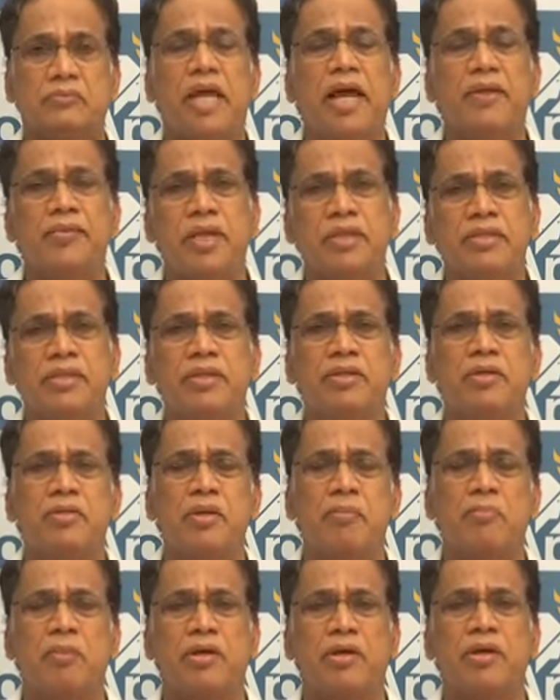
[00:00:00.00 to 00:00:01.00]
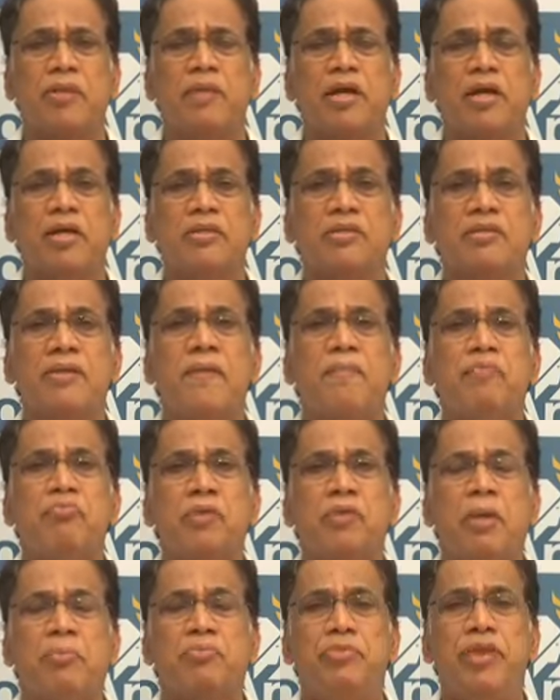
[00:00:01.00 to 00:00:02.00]
Yeah, that's certainly important, because
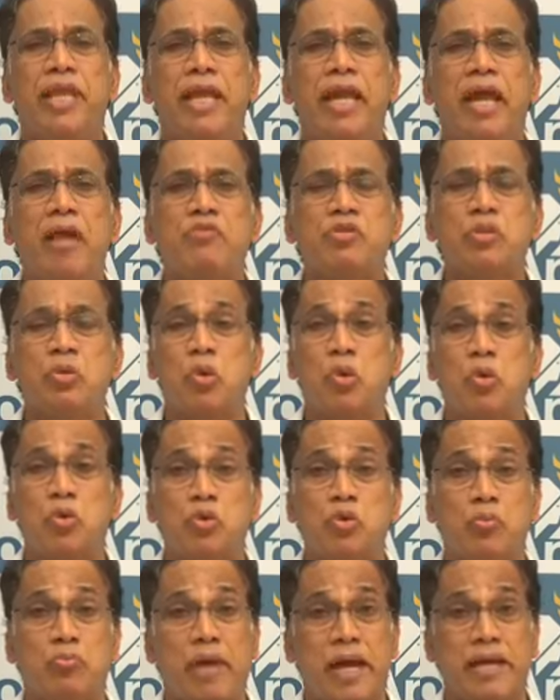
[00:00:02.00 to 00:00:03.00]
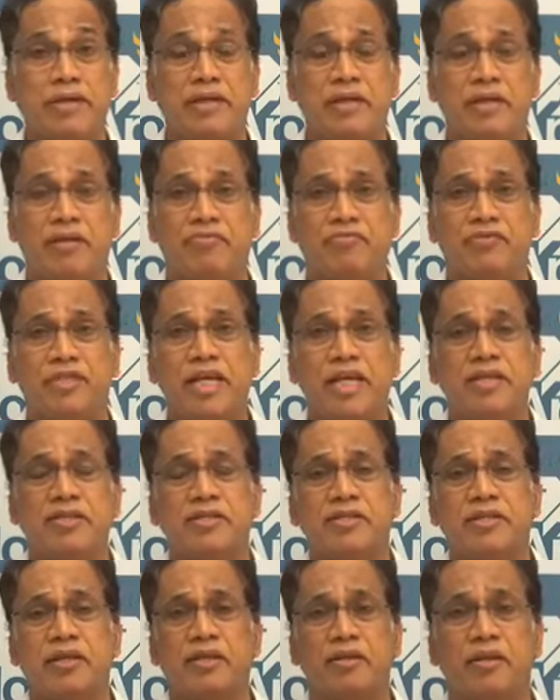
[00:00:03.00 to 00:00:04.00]
they have to go through battery of
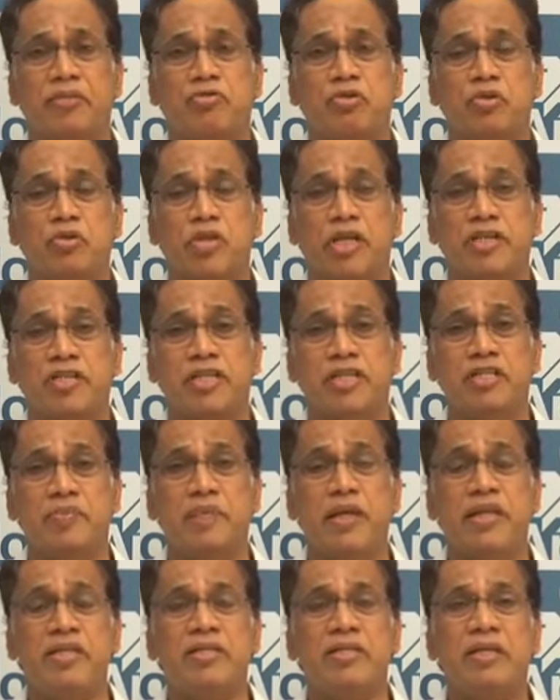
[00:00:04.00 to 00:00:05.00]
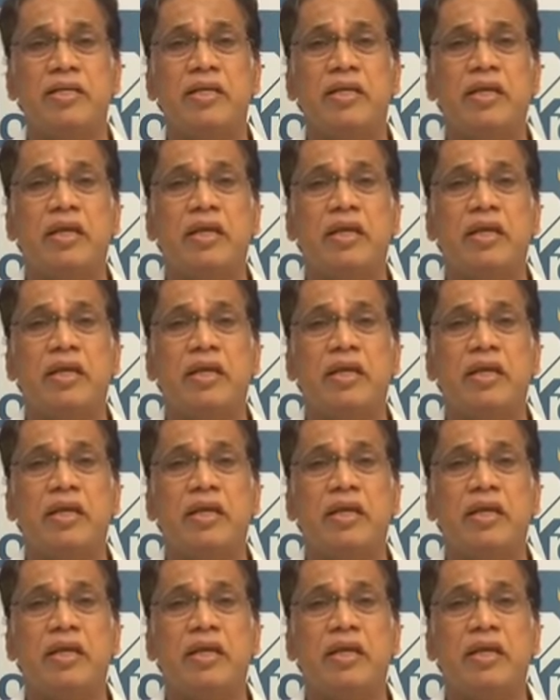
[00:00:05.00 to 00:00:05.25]
tests and, of course, assessment.